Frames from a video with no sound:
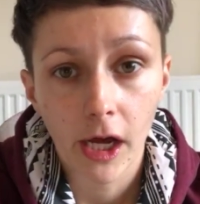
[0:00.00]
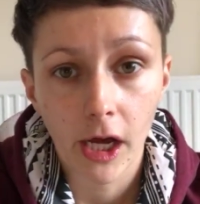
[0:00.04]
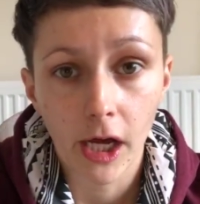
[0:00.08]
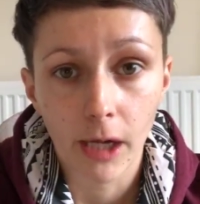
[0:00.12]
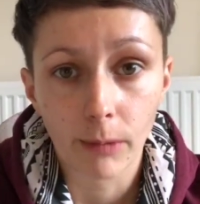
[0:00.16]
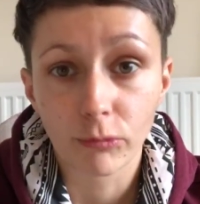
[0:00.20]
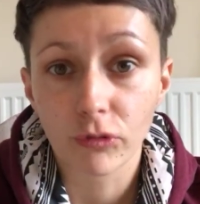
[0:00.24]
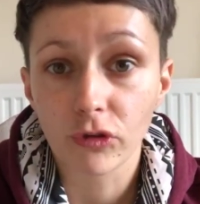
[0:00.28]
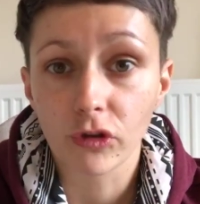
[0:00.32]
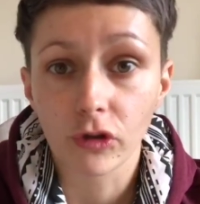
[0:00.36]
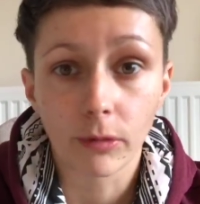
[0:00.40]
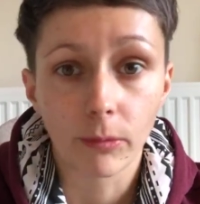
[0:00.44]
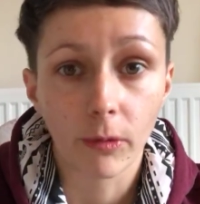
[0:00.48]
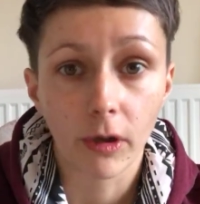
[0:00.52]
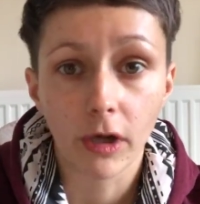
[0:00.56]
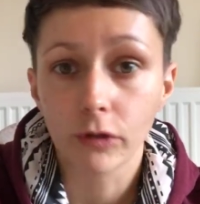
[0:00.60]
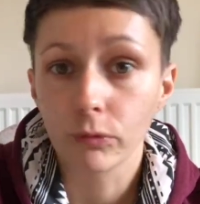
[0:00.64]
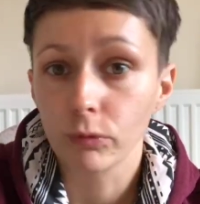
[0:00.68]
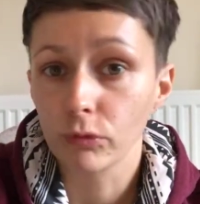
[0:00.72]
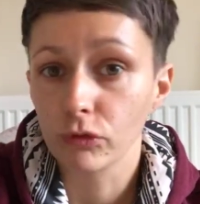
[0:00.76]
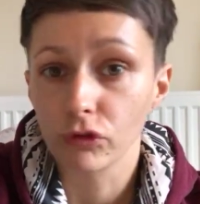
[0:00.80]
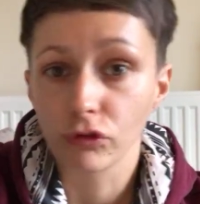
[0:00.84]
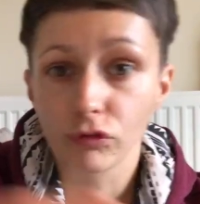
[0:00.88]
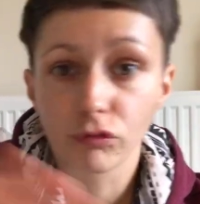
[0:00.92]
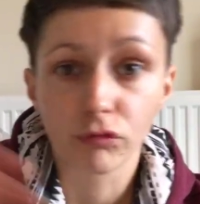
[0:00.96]
so you might as
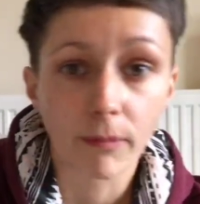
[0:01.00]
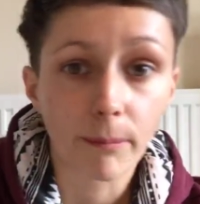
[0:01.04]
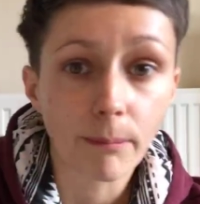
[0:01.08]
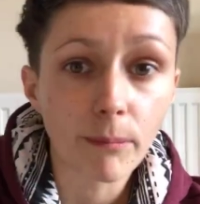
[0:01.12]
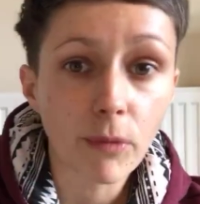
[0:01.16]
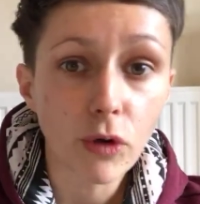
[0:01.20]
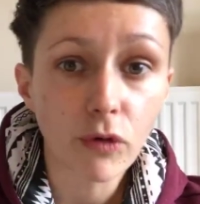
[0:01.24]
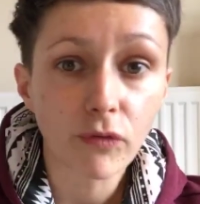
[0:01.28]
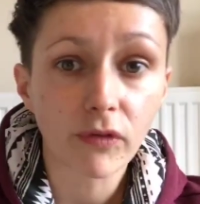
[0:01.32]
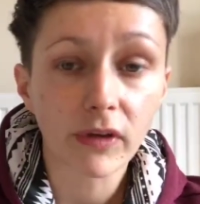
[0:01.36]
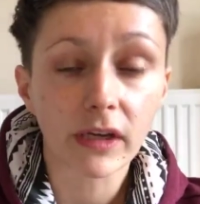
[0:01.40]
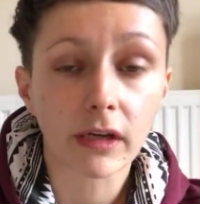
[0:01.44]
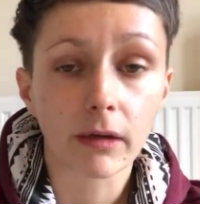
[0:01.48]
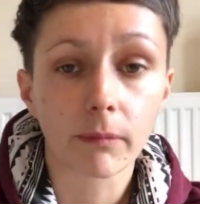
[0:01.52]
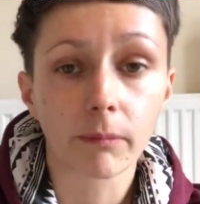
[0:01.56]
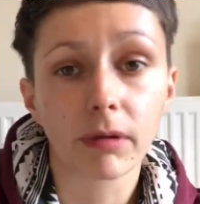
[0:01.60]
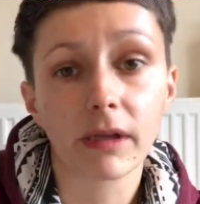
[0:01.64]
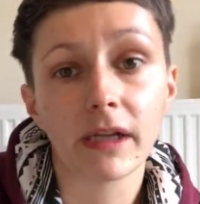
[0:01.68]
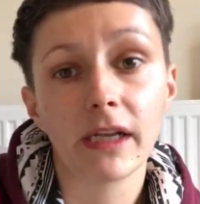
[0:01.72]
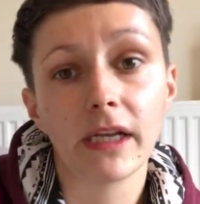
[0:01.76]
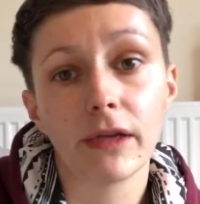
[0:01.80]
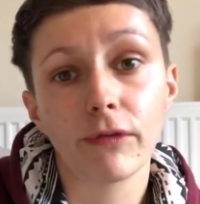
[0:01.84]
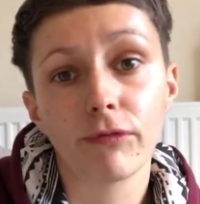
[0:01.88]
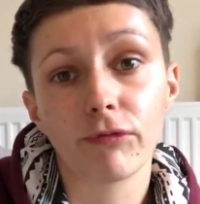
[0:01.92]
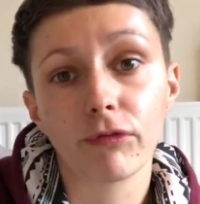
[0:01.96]
well just remove it
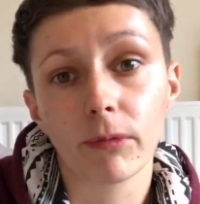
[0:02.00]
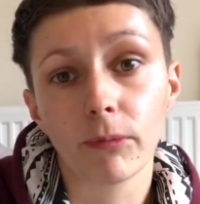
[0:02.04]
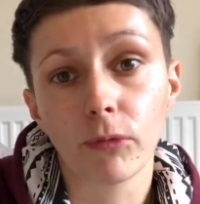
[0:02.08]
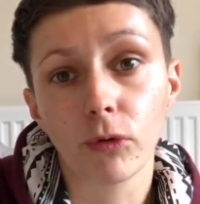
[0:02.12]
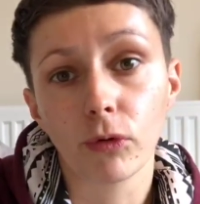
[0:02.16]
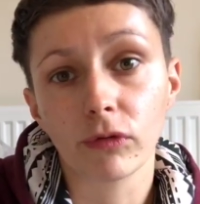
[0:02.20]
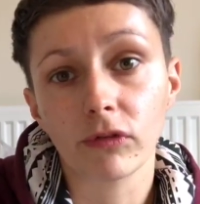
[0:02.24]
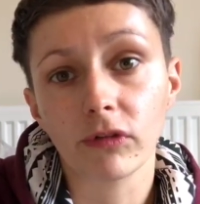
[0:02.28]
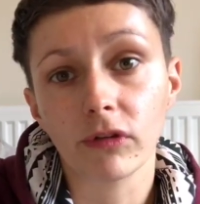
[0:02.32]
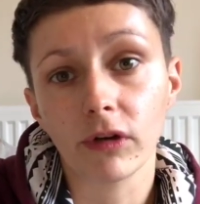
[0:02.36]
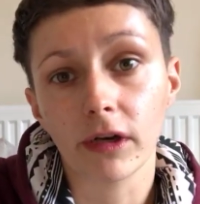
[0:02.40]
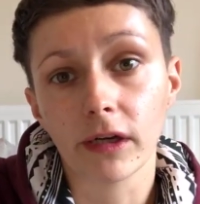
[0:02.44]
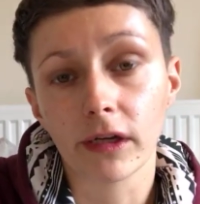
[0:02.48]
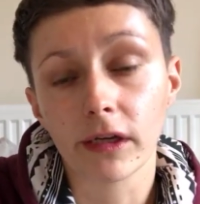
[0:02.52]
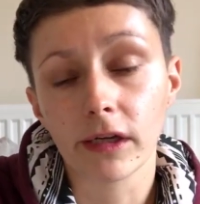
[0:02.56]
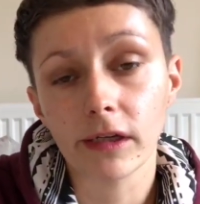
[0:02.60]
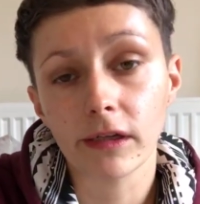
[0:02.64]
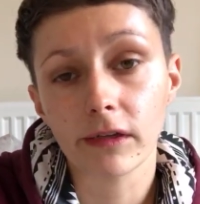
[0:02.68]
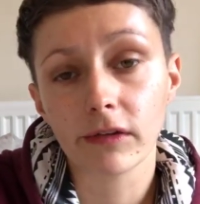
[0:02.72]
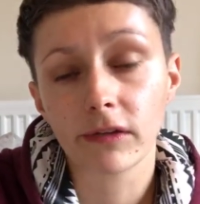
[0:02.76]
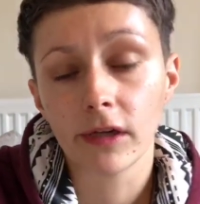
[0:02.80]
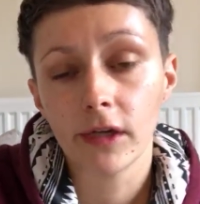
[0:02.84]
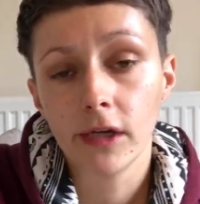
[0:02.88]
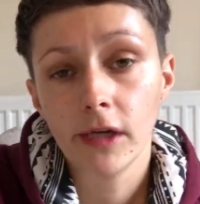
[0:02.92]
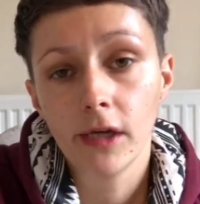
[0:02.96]
completely from your diet.